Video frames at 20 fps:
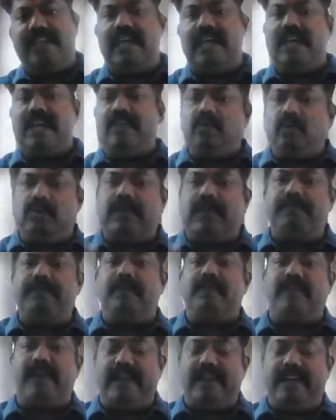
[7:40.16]
There are two
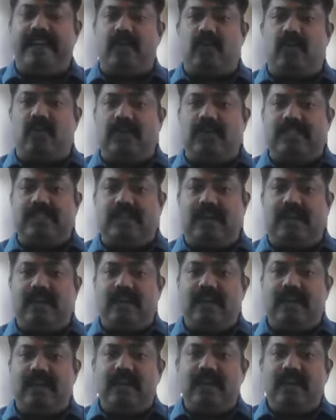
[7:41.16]
types of LDL
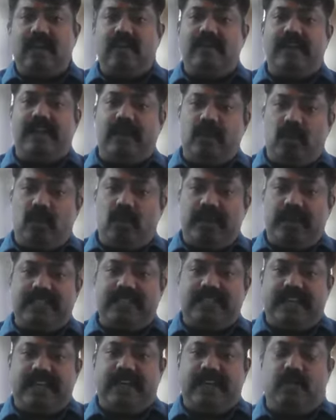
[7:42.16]
cholesterol, low
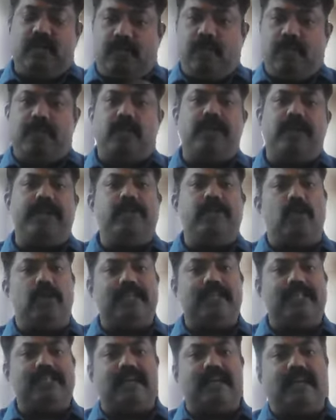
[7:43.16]
density lipoprotein
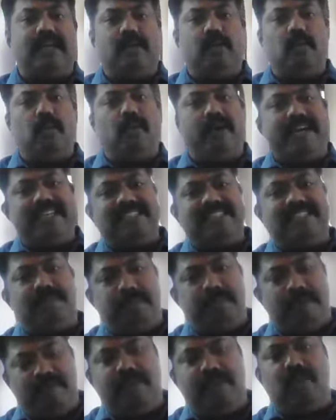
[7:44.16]
cholesterol. One is
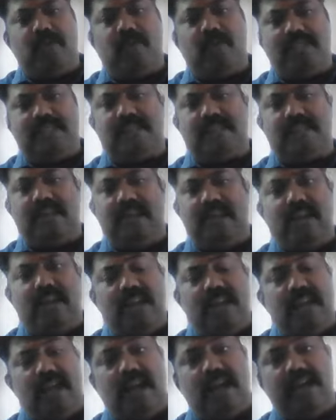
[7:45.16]
the puffy cholesterol.
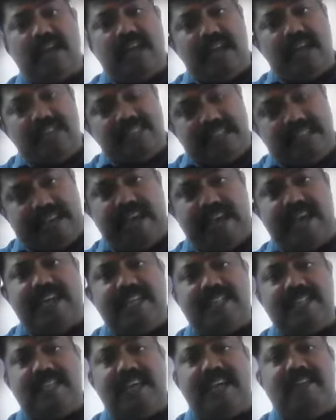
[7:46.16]

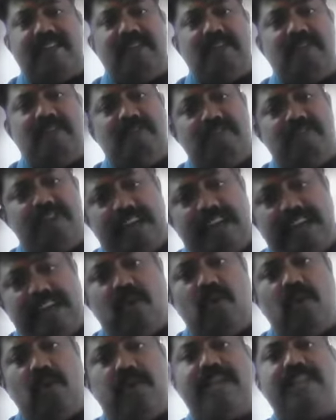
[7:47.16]
Second is that
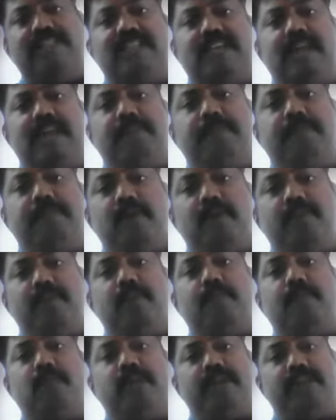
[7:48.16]
very low dense
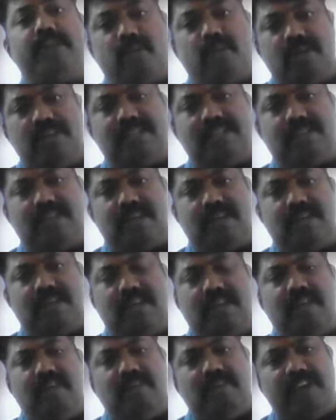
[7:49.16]
lipoprotein cholesterol.
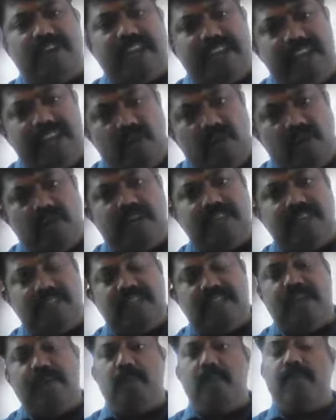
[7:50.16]
Very low
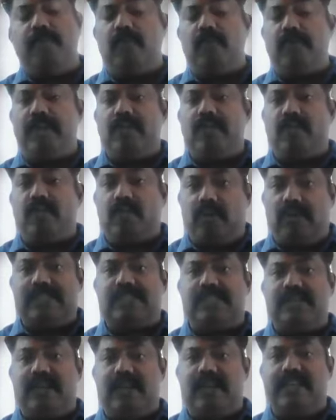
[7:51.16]
dense lipoprotein
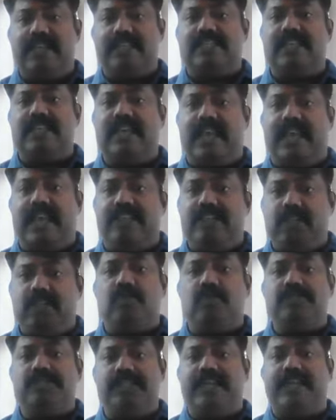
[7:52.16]
cholesterol is a
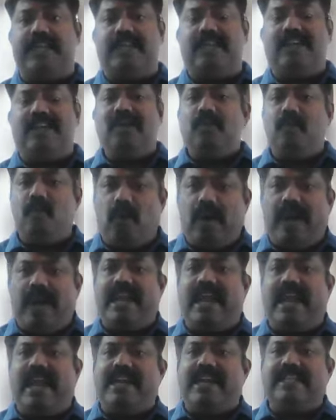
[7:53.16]
atherogenic.
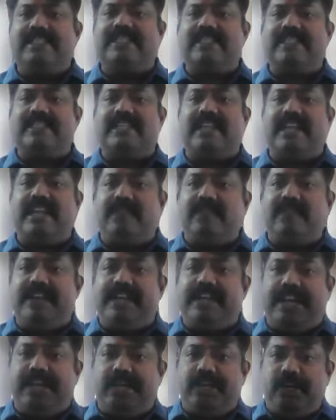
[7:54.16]
Why unnecessarily
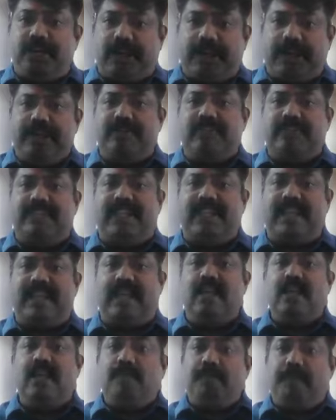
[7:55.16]
we need to reduce the
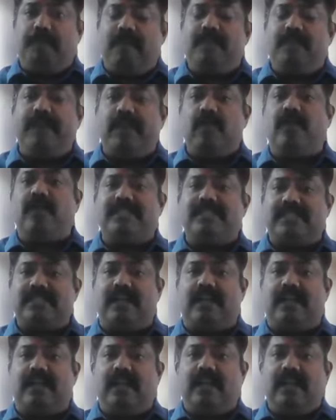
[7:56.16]
puffy
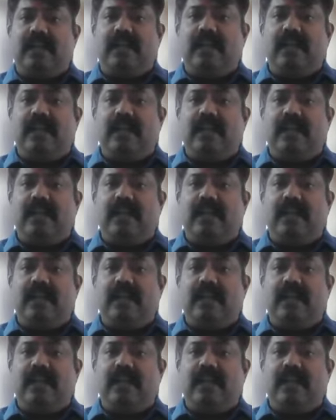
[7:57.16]
cholesterol?